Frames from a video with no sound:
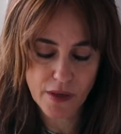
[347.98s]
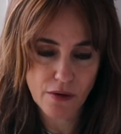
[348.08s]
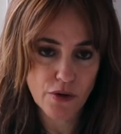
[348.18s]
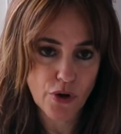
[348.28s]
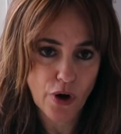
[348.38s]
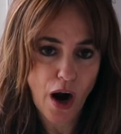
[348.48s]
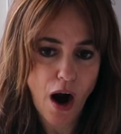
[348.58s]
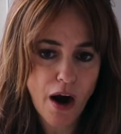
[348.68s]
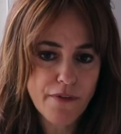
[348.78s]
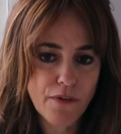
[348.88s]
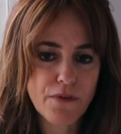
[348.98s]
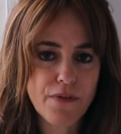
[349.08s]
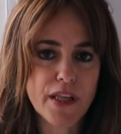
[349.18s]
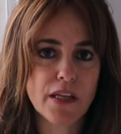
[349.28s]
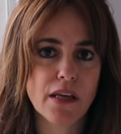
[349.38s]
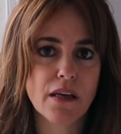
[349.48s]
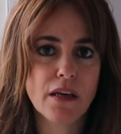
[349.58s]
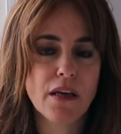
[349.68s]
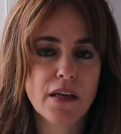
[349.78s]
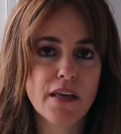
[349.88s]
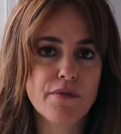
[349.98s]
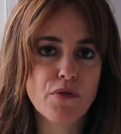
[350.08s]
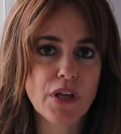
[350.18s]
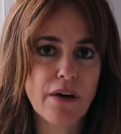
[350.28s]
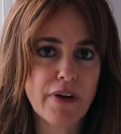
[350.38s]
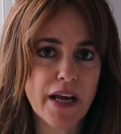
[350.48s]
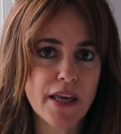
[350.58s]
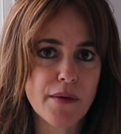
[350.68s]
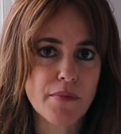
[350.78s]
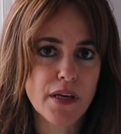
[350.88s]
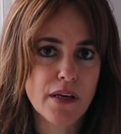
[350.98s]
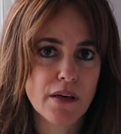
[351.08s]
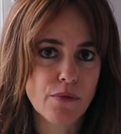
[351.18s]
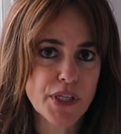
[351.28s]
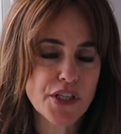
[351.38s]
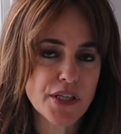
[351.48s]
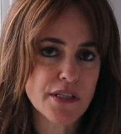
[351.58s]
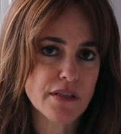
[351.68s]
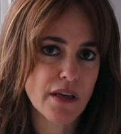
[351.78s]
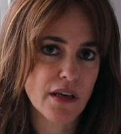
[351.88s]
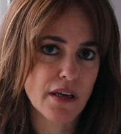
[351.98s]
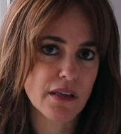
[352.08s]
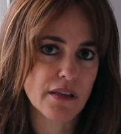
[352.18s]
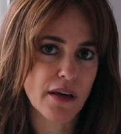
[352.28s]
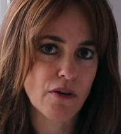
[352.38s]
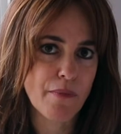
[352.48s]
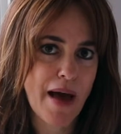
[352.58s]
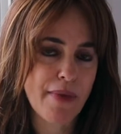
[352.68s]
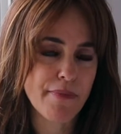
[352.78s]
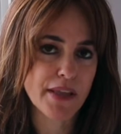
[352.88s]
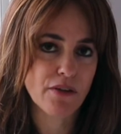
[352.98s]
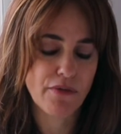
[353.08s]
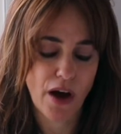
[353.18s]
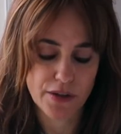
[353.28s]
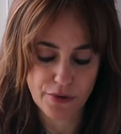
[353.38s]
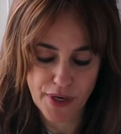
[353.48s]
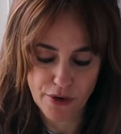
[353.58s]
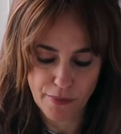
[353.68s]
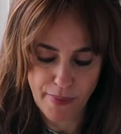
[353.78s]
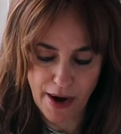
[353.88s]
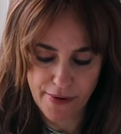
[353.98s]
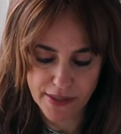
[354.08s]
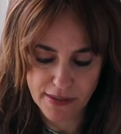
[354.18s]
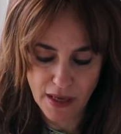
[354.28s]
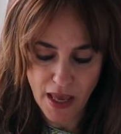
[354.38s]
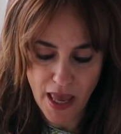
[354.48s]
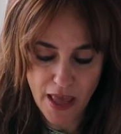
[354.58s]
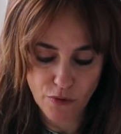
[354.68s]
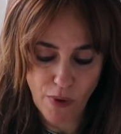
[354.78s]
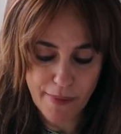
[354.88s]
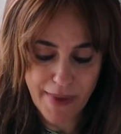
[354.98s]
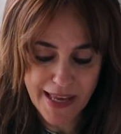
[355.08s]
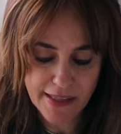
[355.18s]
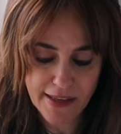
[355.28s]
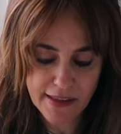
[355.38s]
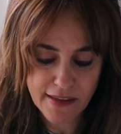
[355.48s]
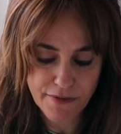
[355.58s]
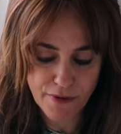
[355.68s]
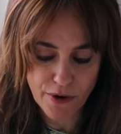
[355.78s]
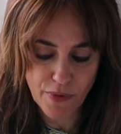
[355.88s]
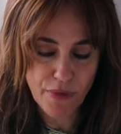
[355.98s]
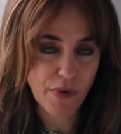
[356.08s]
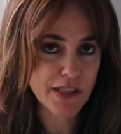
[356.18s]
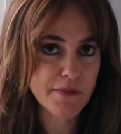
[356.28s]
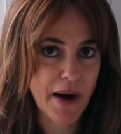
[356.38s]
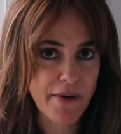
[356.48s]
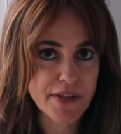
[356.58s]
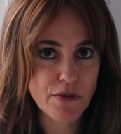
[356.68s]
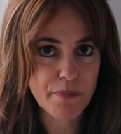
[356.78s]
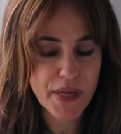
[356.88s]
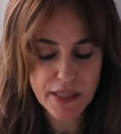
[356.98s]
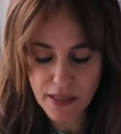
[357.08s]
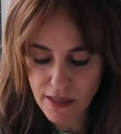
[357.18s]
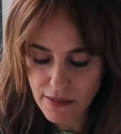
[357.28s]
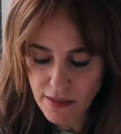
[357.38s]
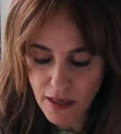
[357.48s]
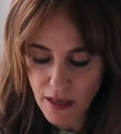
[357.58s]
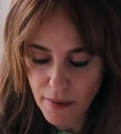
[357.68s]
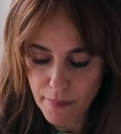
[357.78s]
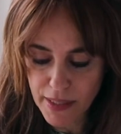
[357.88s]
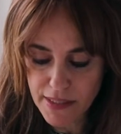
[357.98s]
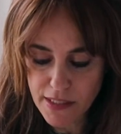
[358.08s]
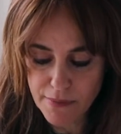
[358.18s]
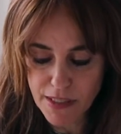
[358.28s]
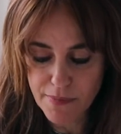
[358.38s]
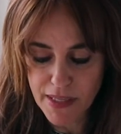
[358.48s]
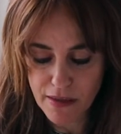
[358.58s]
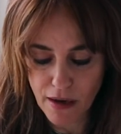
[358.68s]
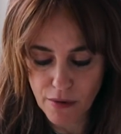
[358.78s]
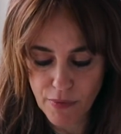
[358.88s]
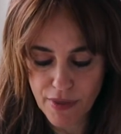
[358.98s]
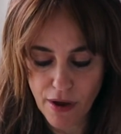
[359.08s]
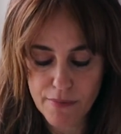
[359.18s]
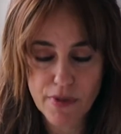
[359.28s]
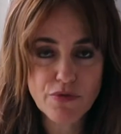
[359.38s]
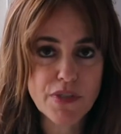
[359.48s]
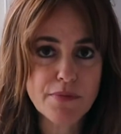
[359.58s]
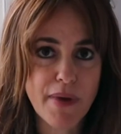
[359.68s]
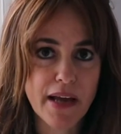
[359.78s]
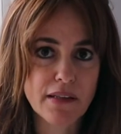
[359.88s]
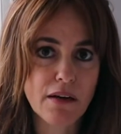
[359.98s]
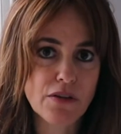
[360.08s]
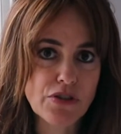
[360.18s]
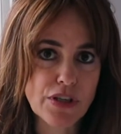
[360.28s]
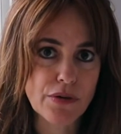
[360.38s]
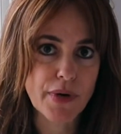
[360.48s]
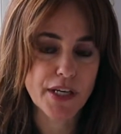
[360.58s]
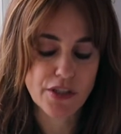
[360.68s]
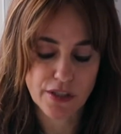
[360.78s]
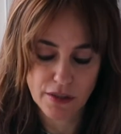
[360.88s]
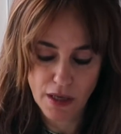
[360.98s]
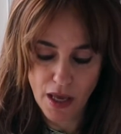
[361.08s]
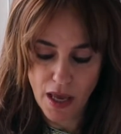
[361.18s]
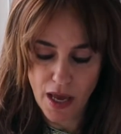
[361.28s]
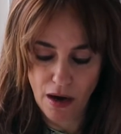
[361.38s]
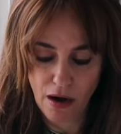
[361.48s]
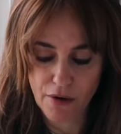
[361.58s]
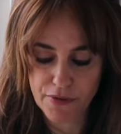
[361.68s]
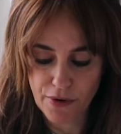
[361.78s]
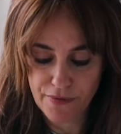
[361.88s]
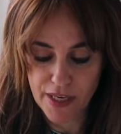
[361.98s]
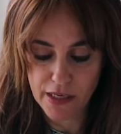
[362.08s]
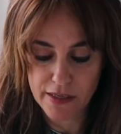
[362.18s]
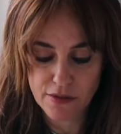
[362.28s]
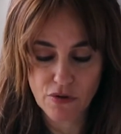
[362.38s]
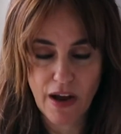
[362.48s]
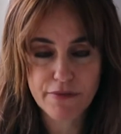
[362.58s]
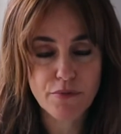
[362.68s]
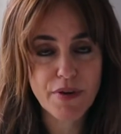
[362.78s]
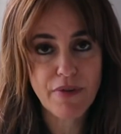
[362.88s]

you are fulfilling kivud avaim, which is the commandment of honoring your parents. And one may indeed differ with one's parents' opinions, but this must be done with utmost respect and consideration of their feelings. You have to be